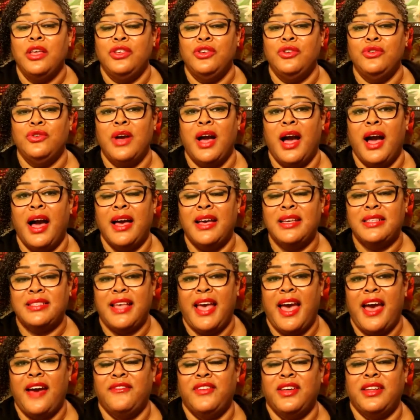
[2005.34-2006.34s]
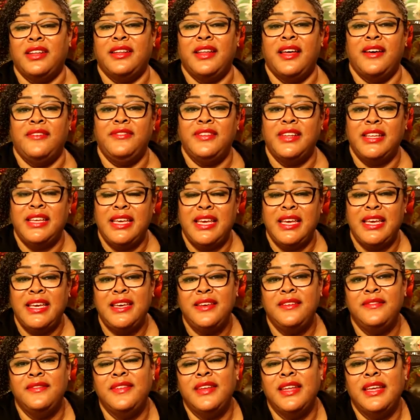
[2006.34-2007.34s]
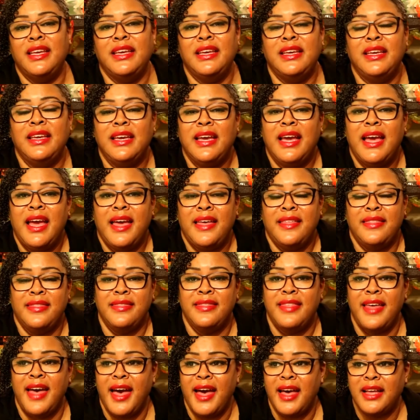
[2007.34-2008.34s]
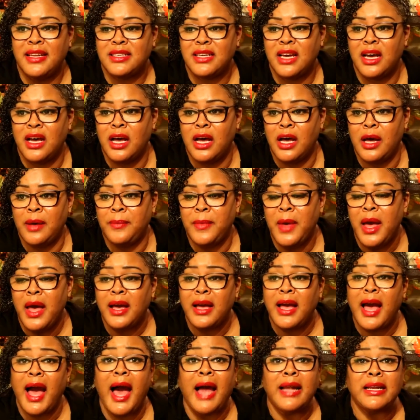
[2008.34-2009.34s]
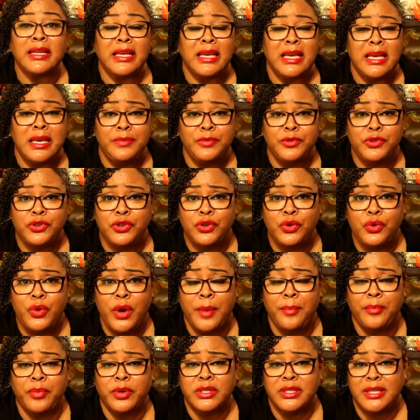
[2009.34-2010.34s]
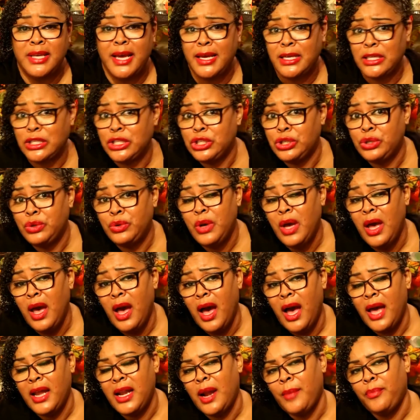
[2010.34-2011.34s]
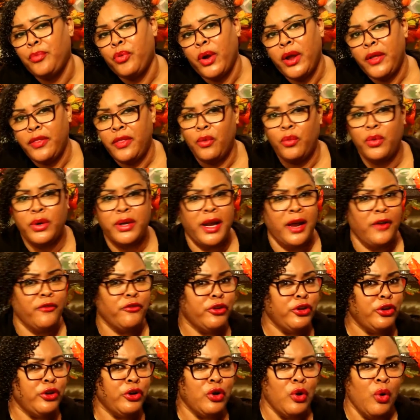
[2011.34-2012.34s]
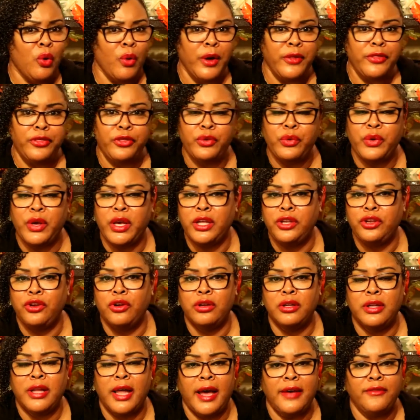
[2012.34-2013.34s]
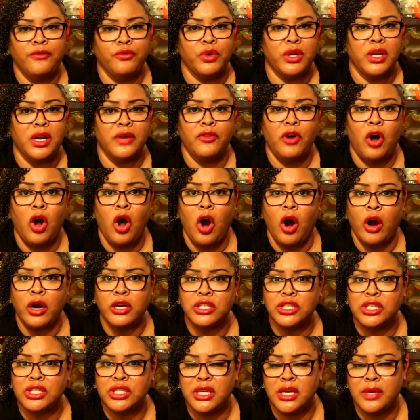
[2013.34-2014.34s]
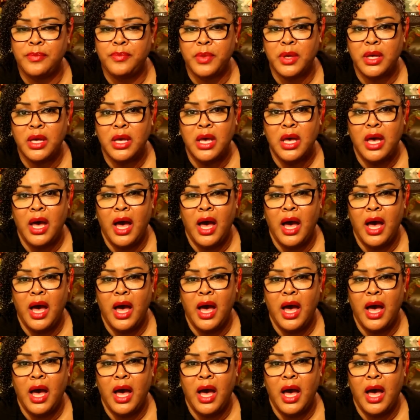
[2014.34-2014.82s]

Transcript: you guys have a lovely evening and that um, God keeps you and protects you. And I pray that whatever you're going through in your life, whatever hardship,